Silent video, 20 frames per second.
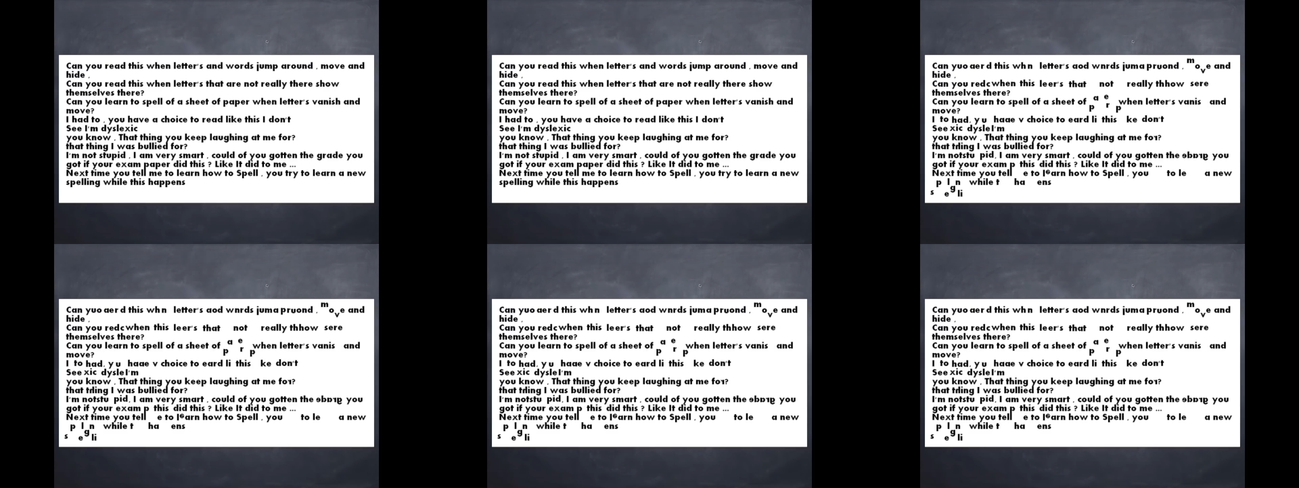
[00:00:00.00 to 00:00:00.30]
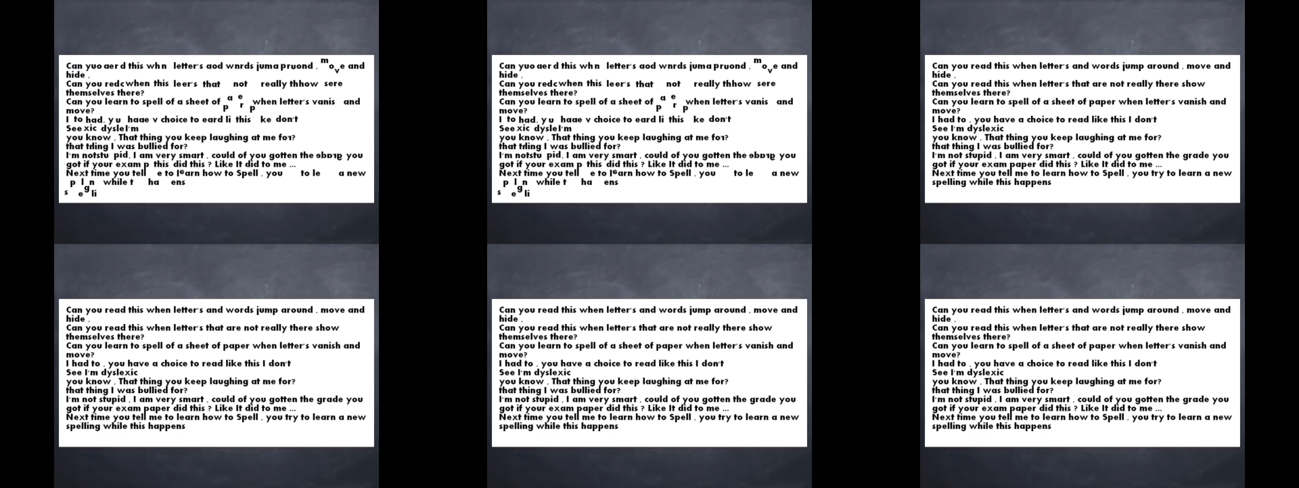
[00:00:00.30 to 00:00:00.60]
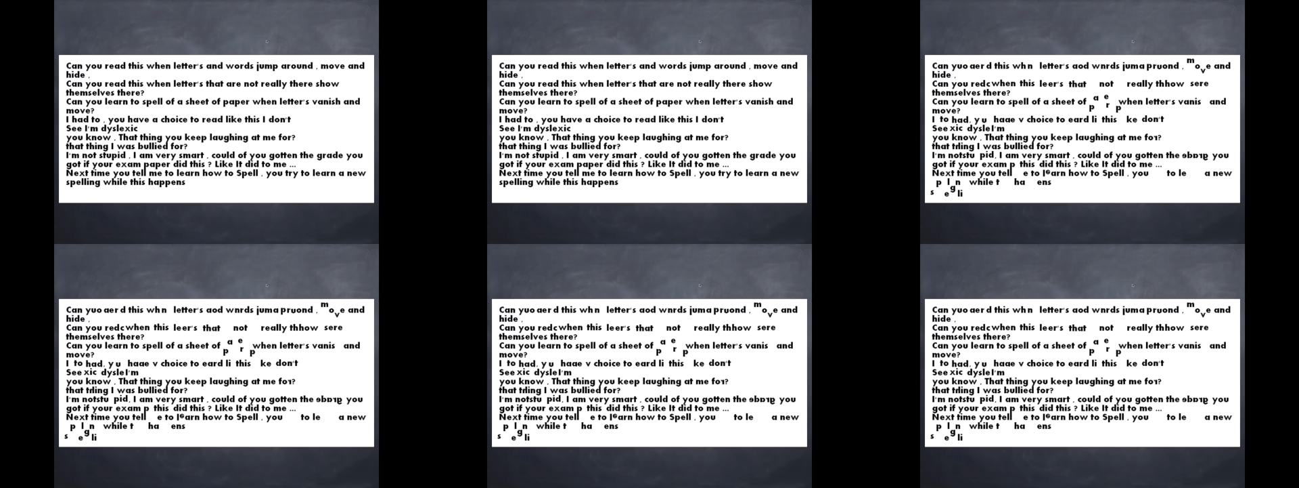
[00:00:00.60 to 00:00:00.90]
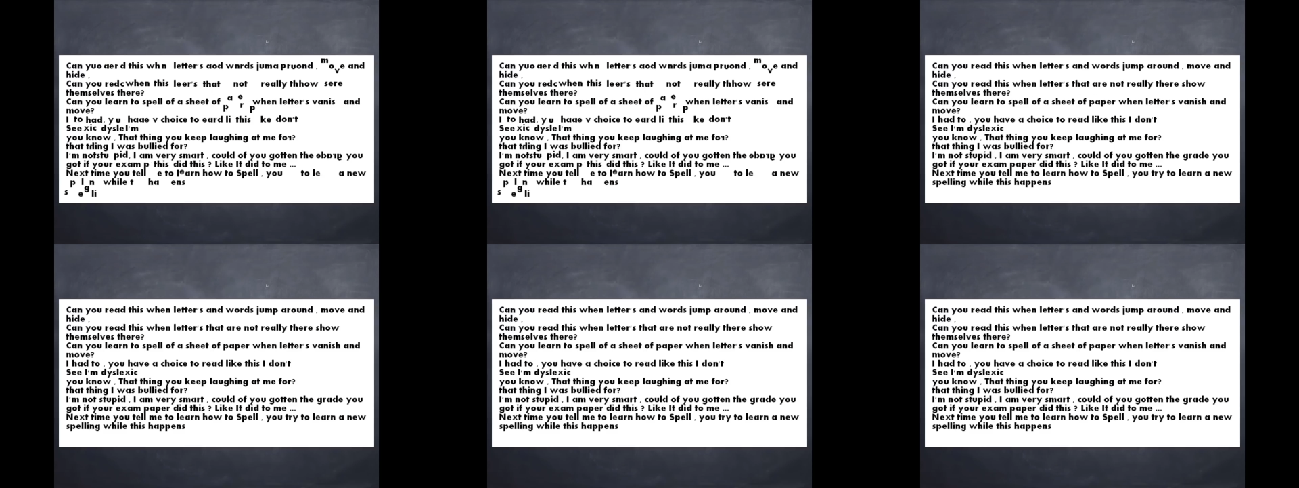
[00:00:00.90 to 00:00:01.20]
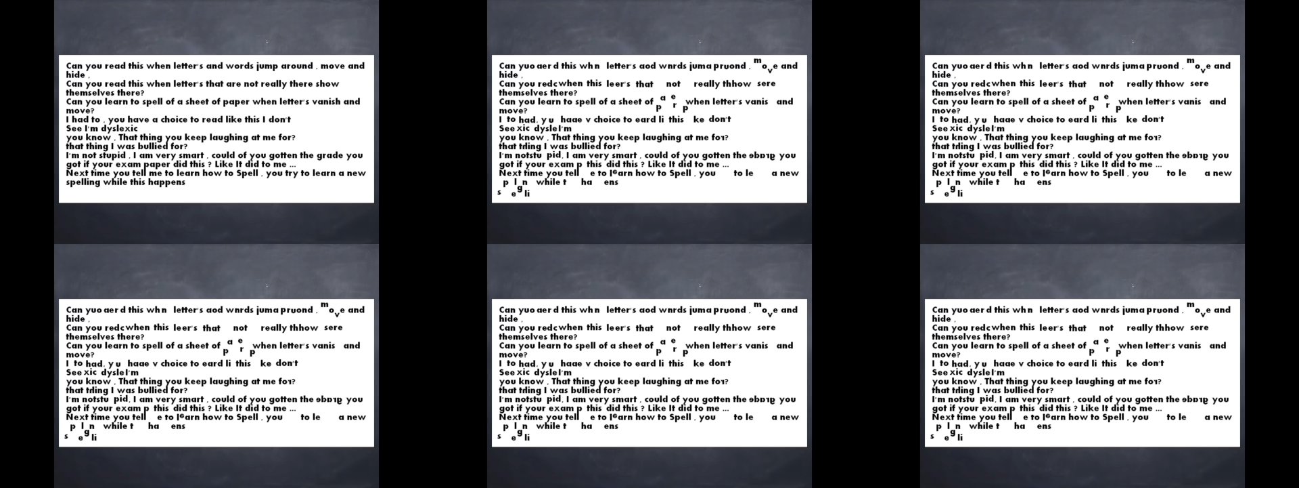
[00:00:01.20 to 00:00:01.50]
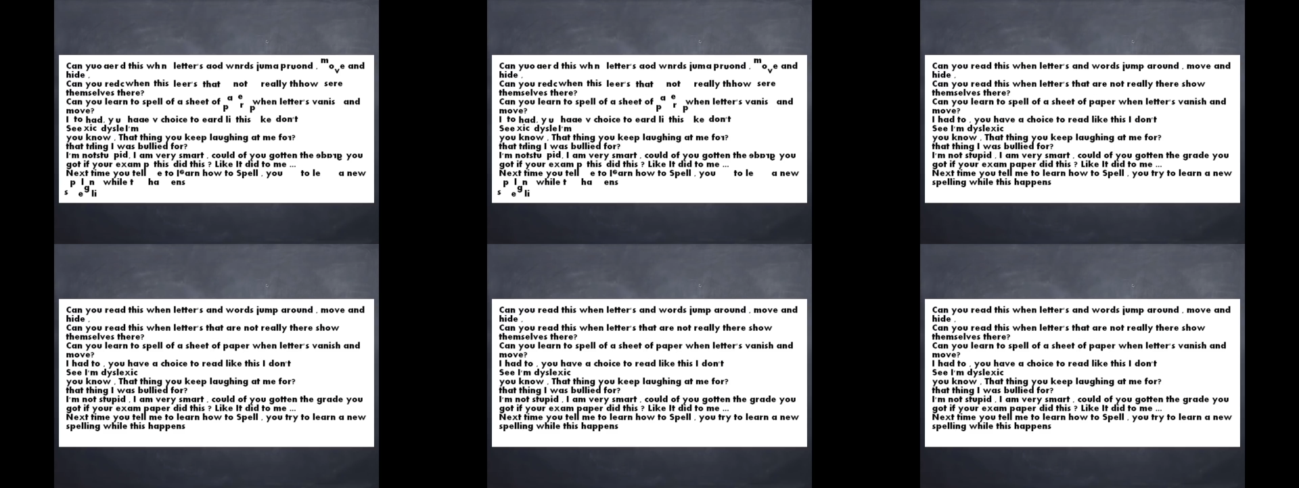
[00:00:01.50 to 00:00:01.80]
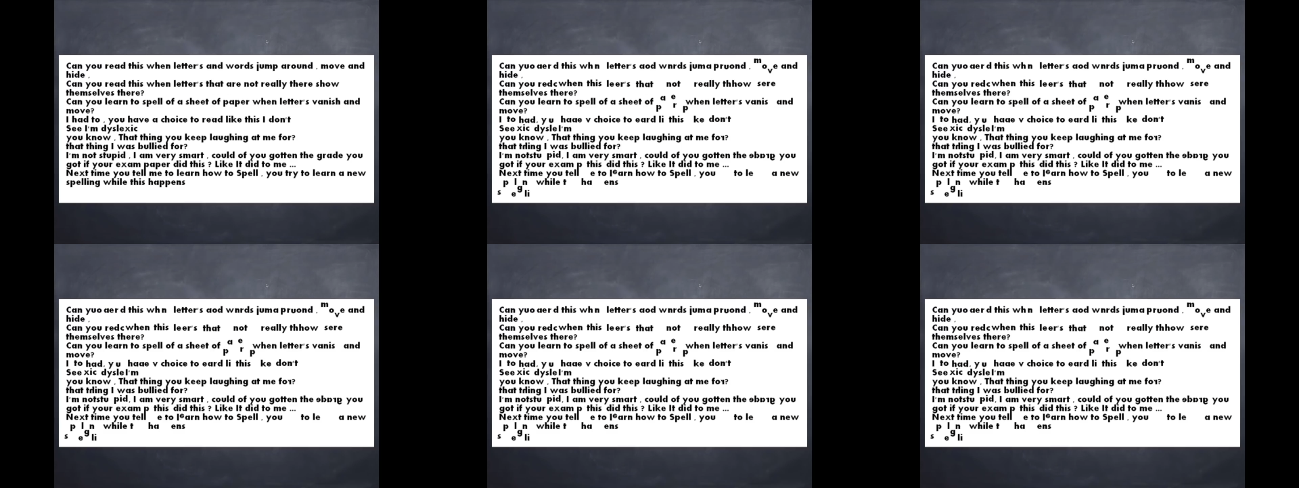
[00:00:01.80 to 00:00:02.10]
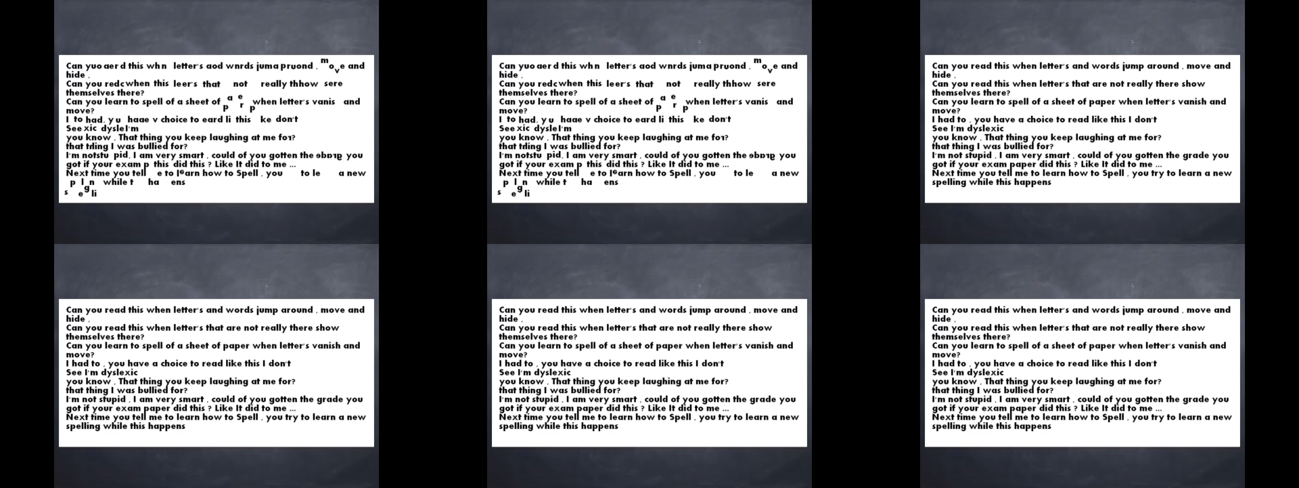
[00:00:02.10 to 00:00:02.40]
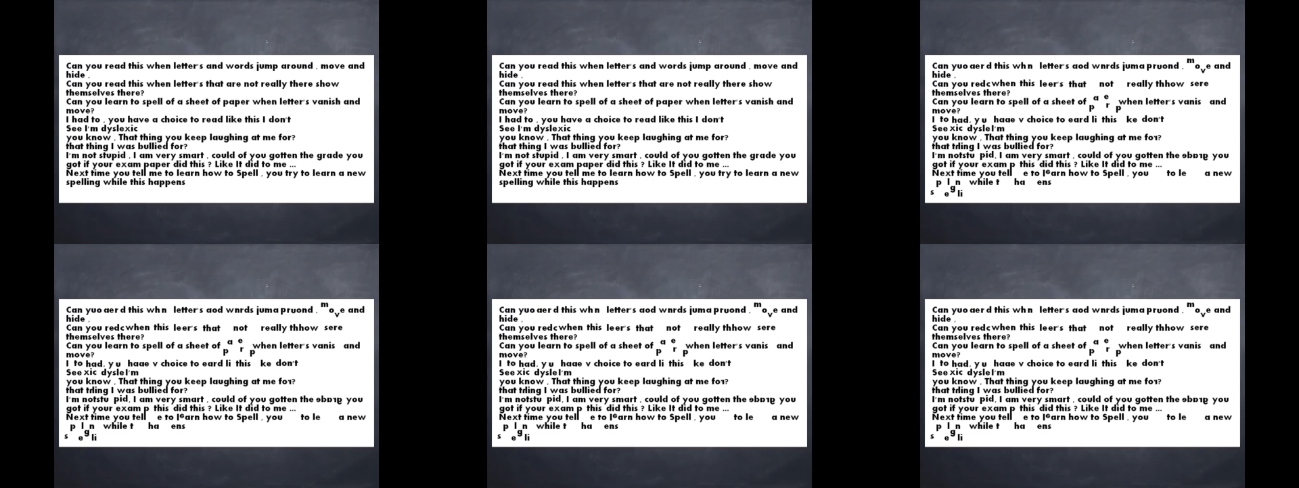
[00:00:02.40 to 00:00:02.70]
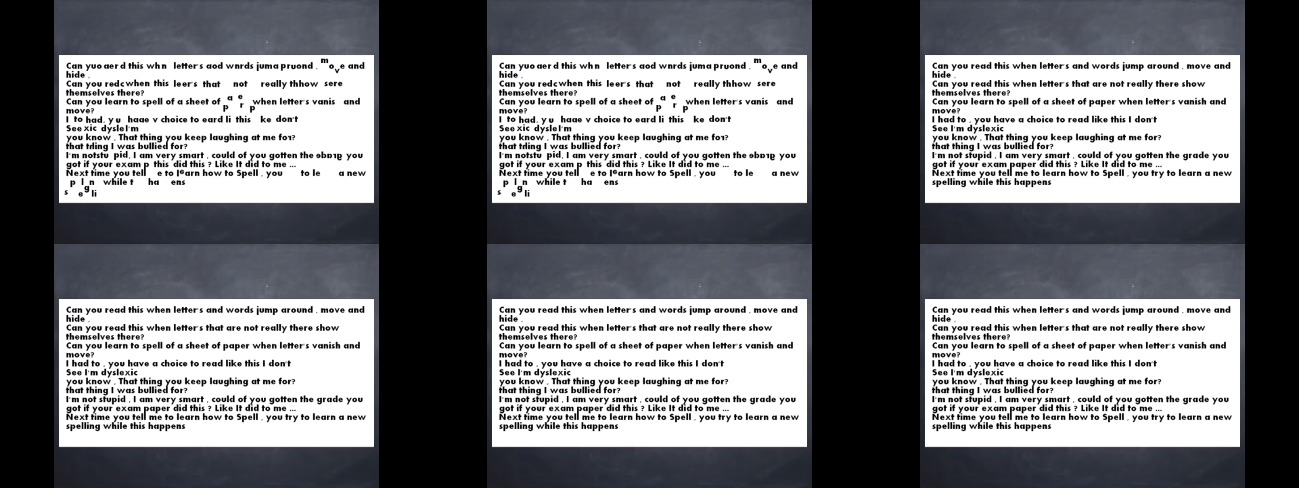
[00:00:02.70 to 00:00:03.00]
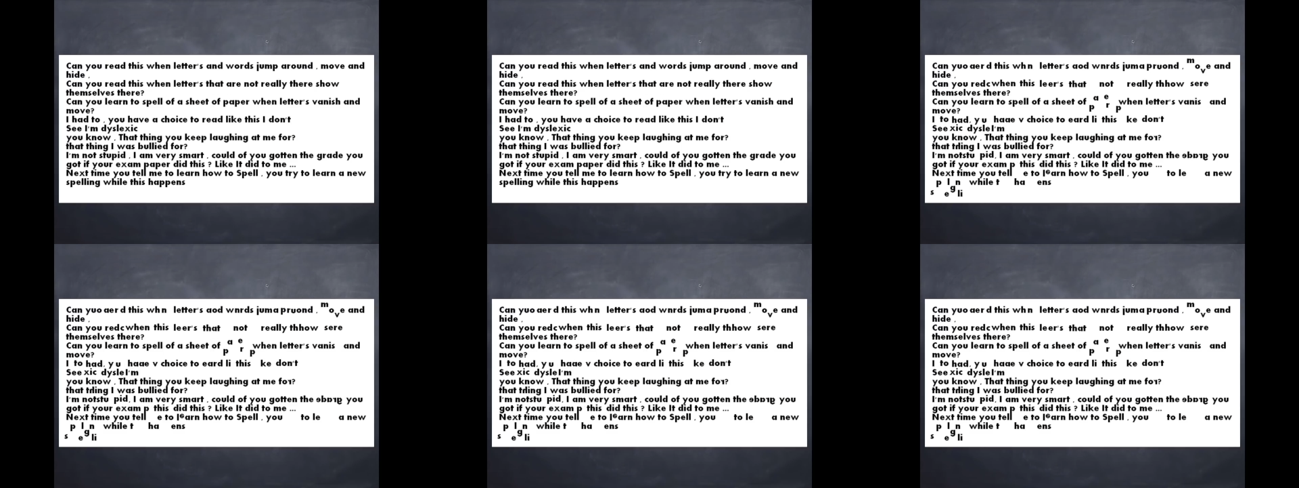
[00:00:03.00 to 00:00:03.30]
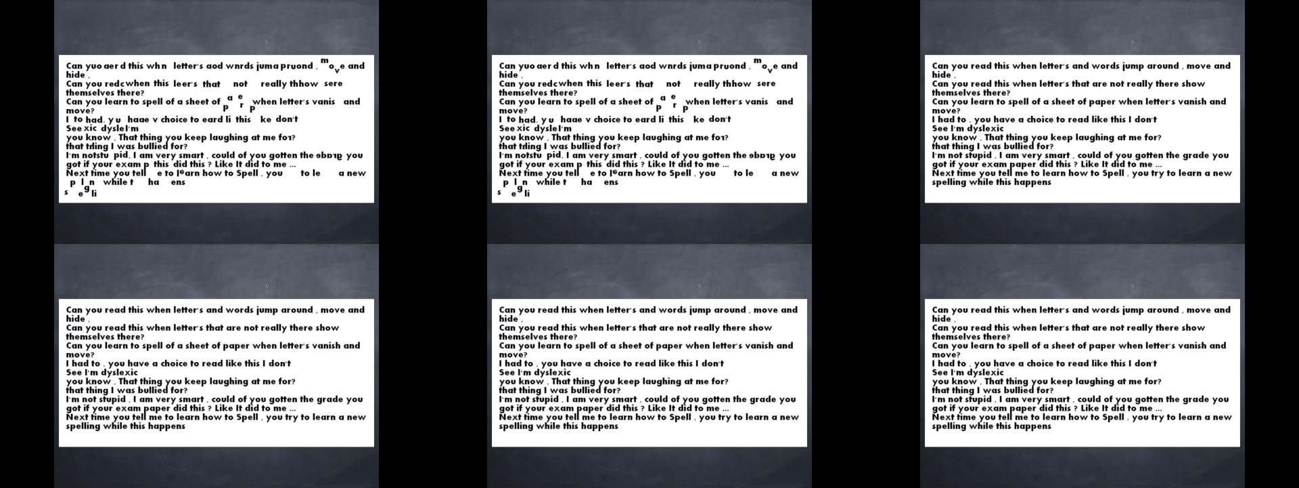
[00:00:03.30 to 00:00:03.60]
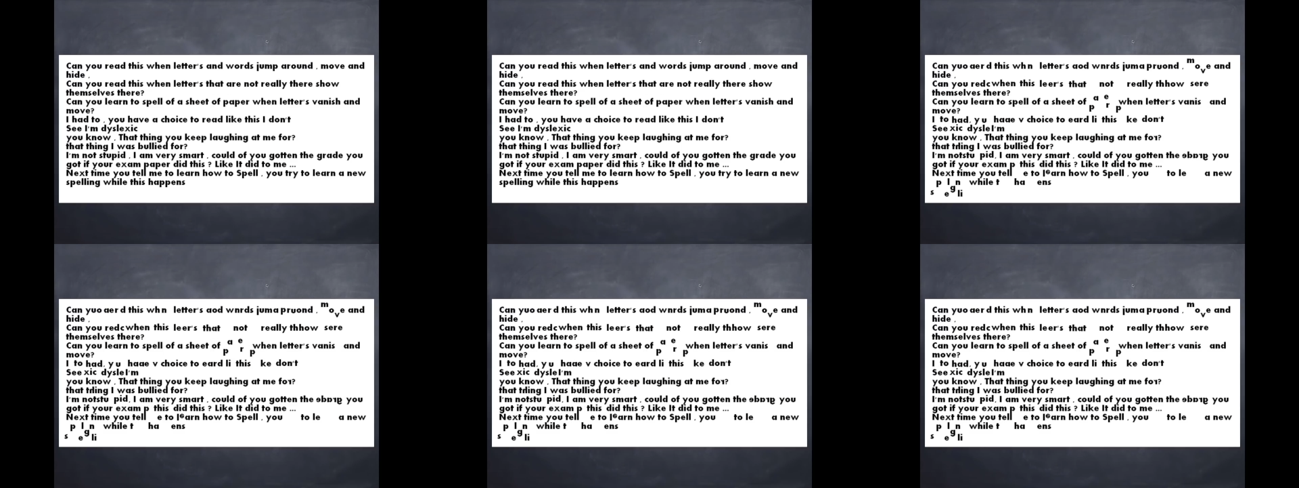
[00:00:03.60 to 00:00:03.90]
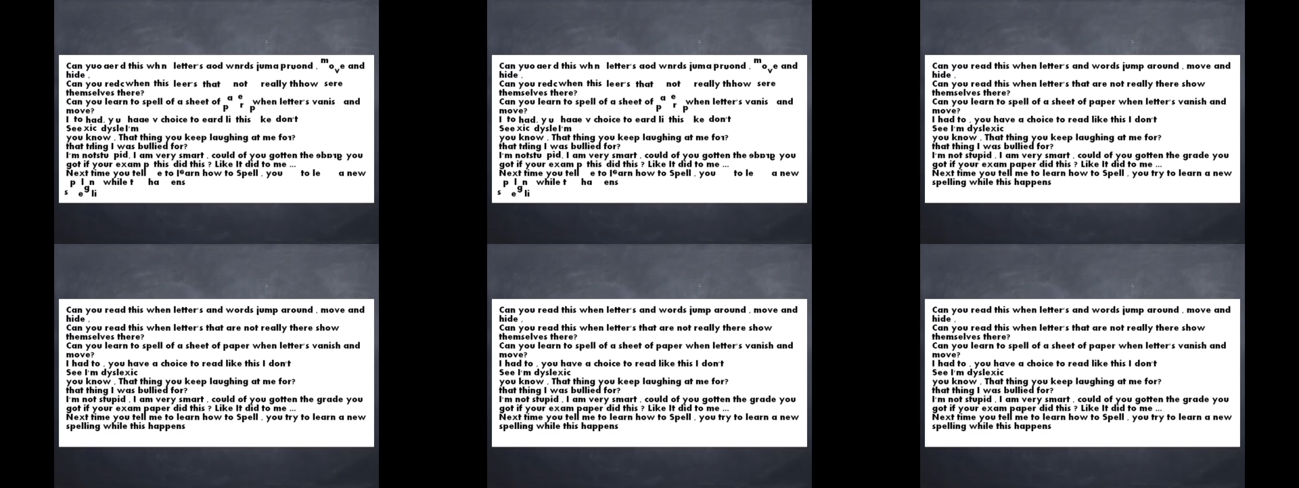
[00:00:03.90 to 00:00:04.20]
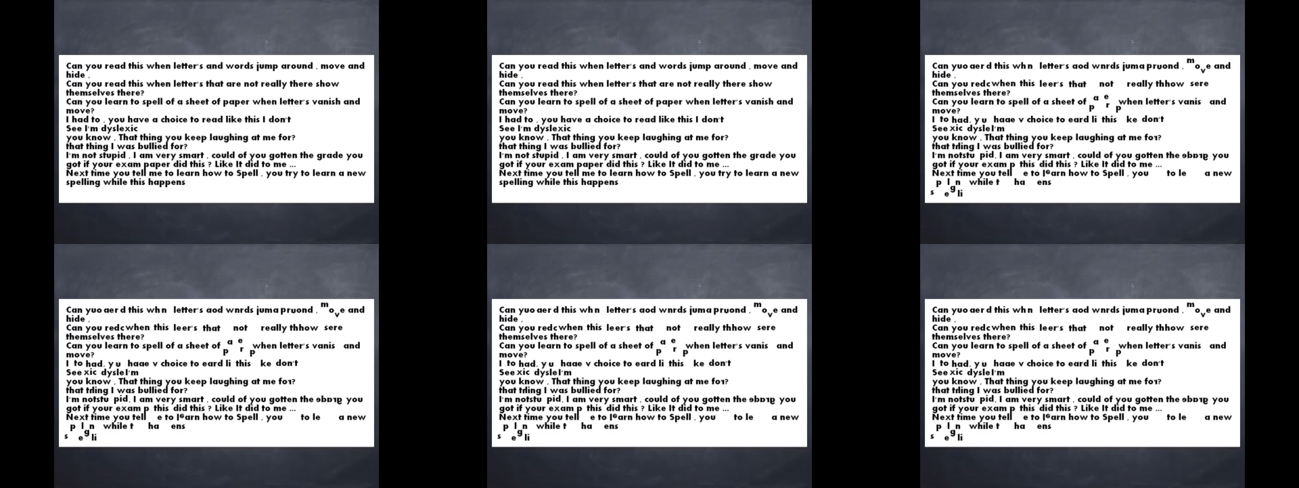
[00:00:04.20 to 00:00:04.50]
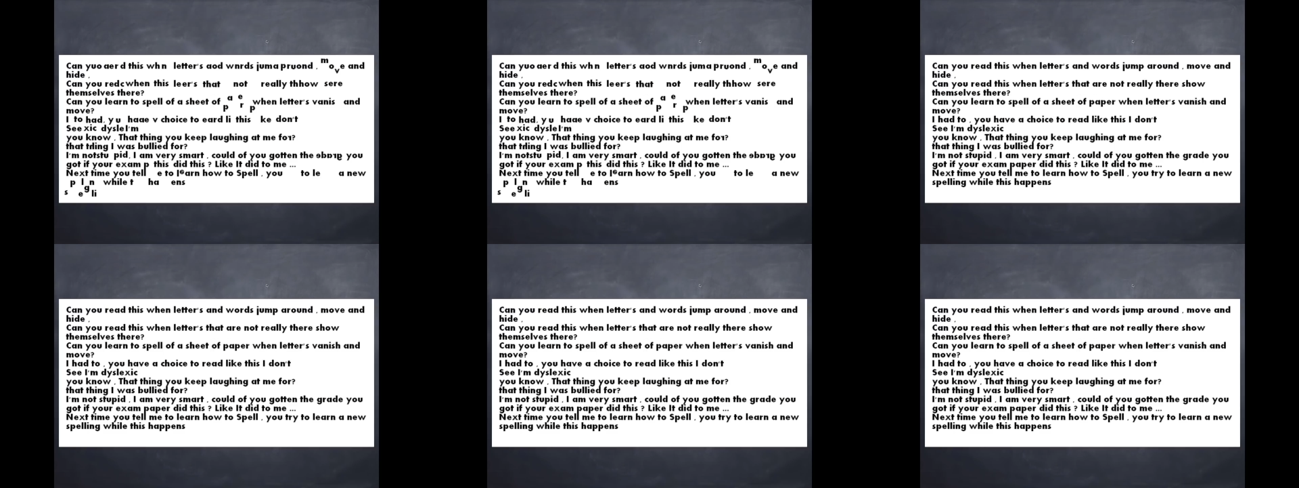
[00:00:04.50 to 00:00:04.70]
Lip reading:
No face is visible, so there are no lips to read.